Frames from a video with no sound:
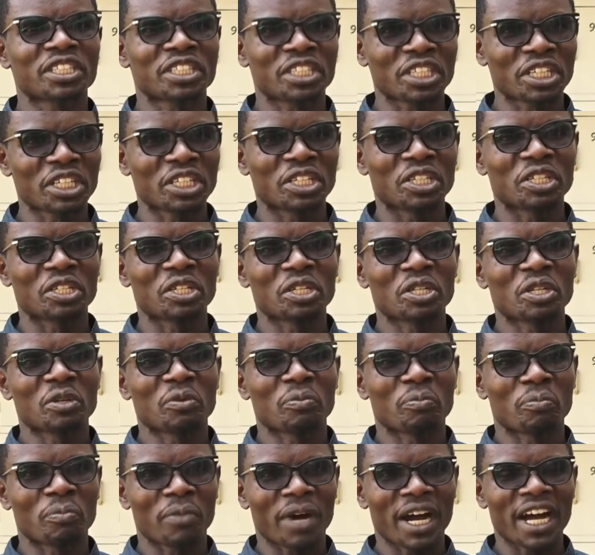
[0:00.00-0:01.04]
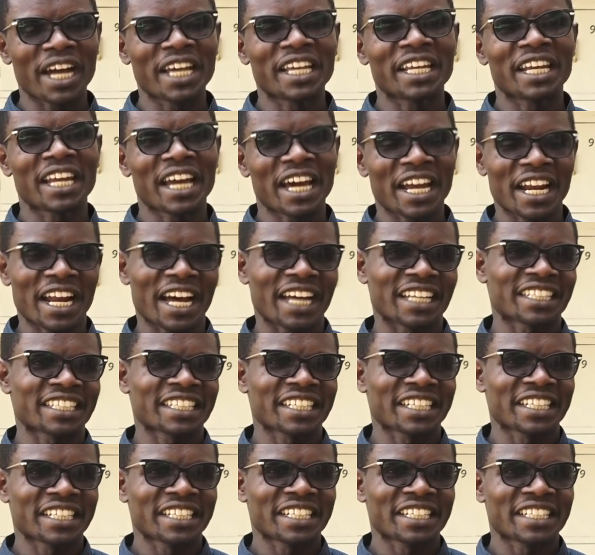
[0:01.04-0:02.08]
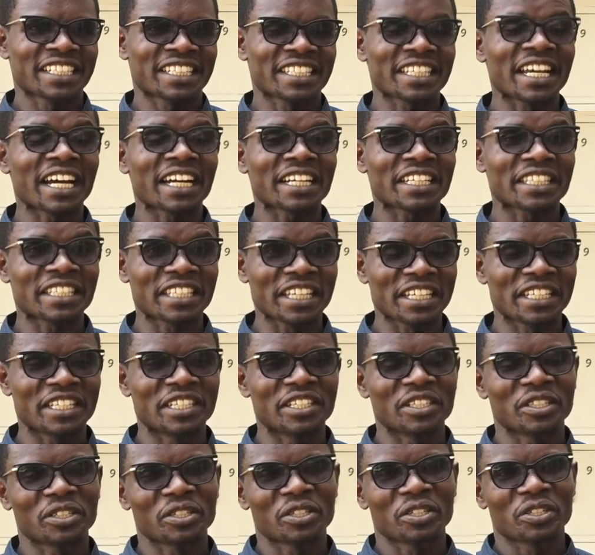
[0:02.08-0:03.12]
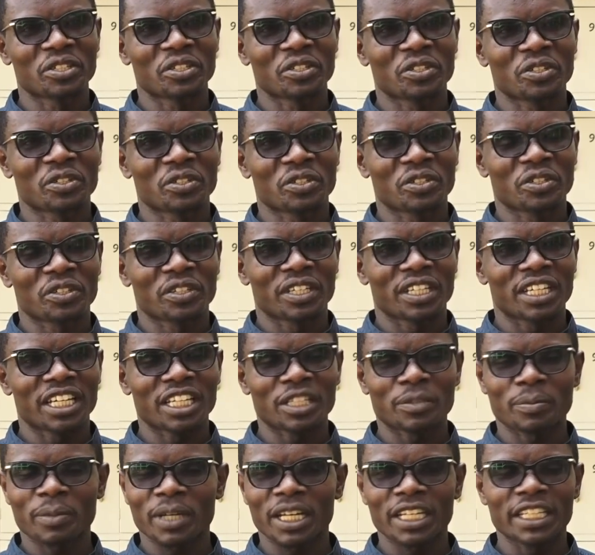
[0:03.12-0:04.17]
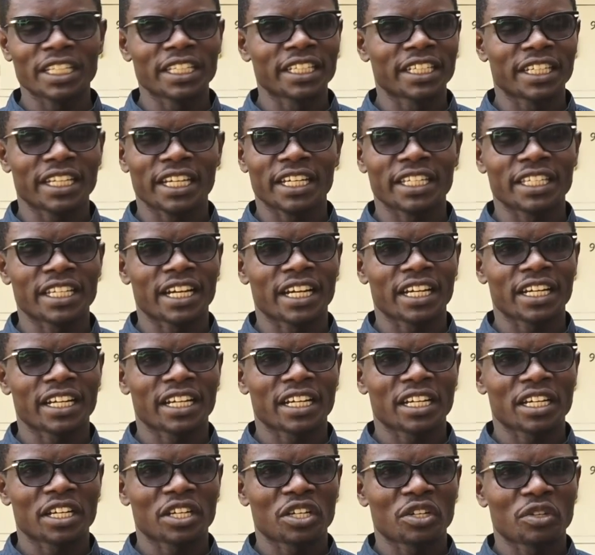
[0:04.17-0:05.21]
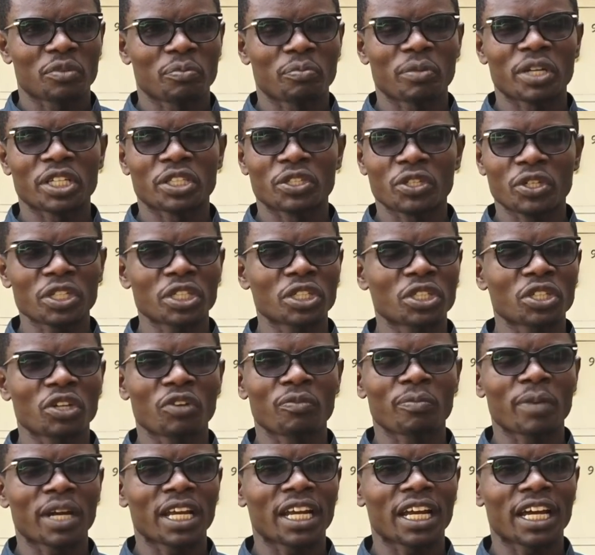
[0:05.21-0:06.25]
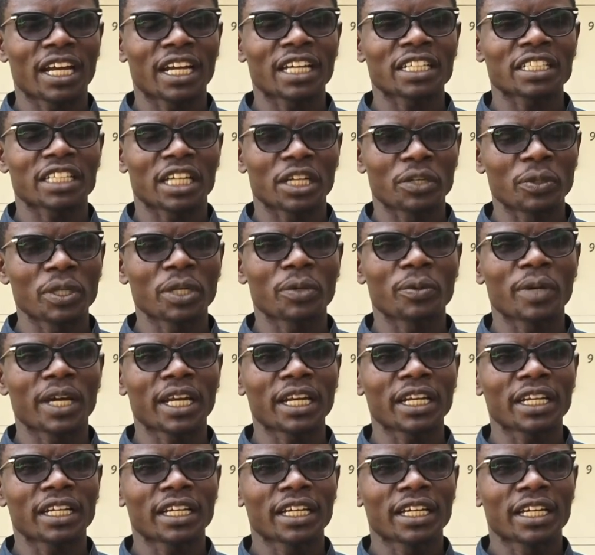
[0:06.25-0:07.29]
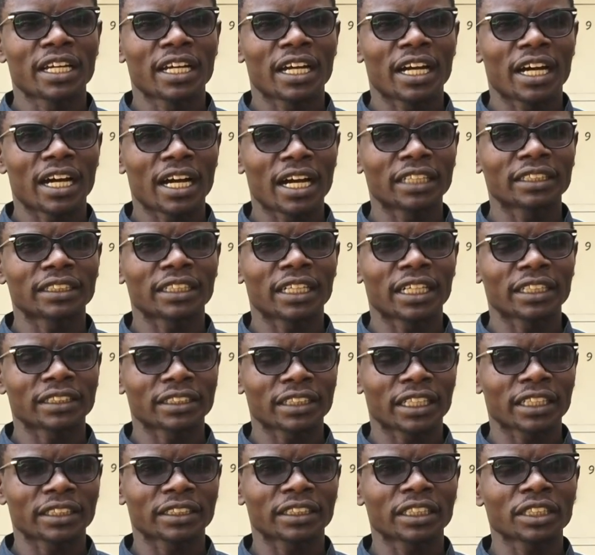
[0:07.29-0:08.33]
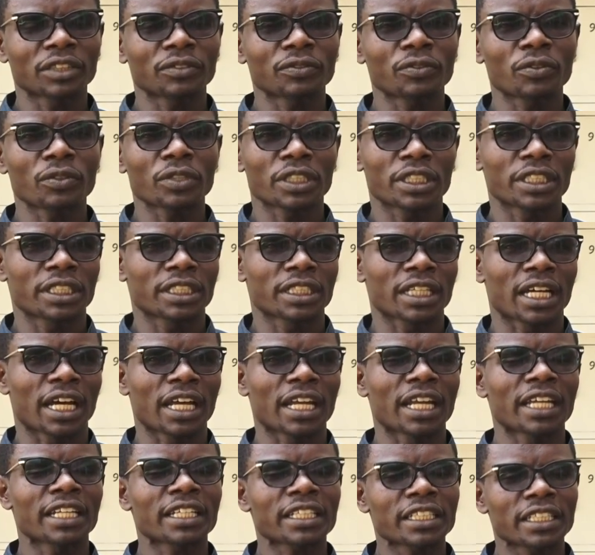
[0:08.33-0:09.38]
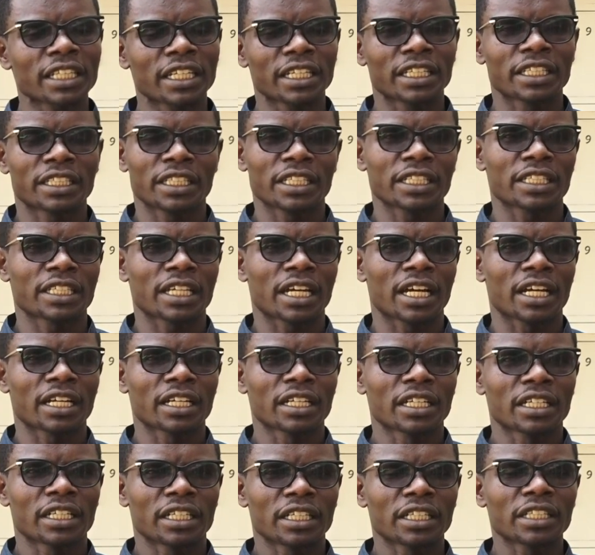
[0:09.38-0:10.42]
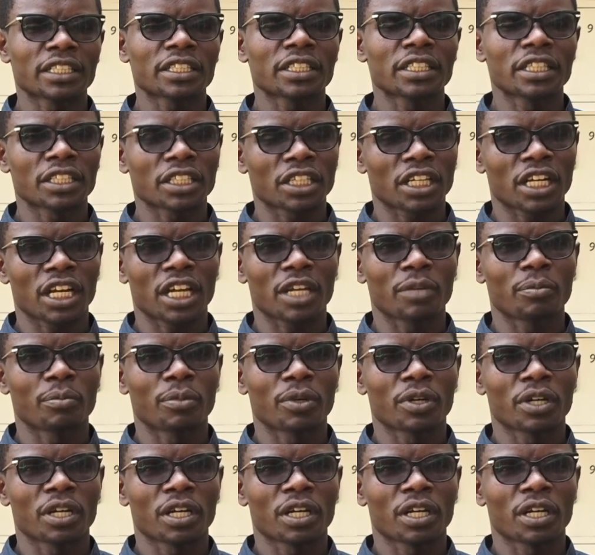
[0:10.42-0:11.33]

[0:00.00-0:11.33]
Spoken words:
seen my learners succeed, especially in Kenya. Majority of my learners are doing well, and a successful teacher, an excellent teacher, is described.